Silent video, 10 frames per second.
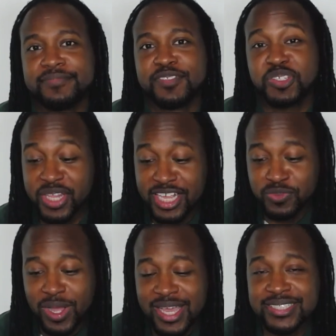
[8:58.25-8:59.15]
So that's
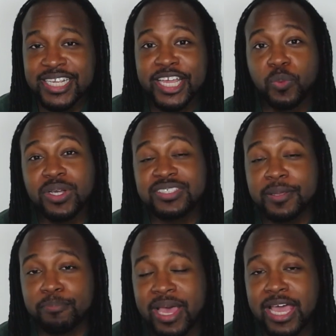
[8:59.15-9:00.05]
why I say, what's the
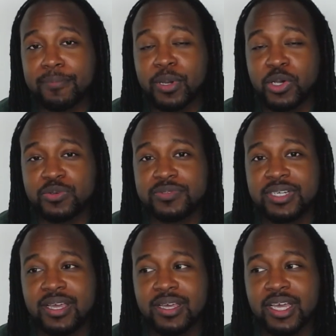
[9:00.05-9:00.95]
backbone
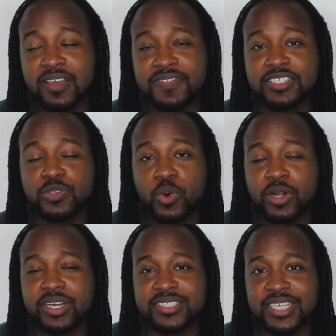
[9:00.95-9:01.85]
of this
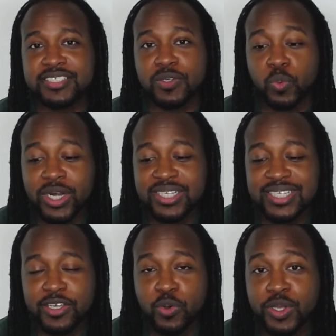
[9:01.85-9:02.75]
organization? What is
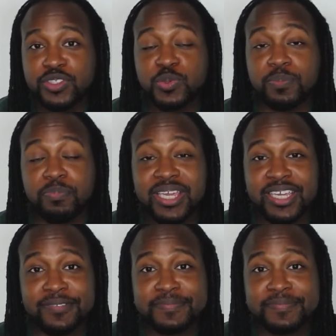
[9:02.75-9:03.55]
it going to be?